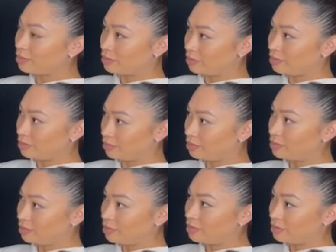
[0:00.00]

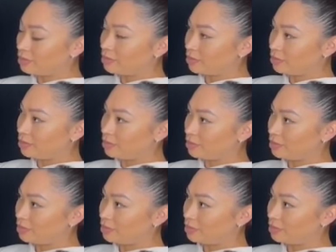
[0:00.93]

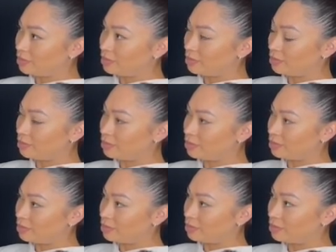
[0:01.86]

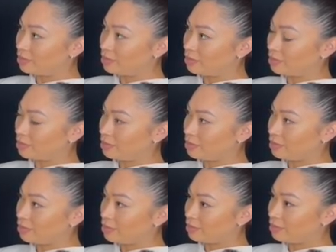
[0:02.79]

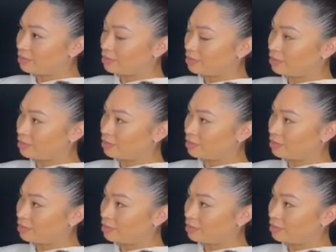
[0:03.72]
No words are spoken by the person on screen.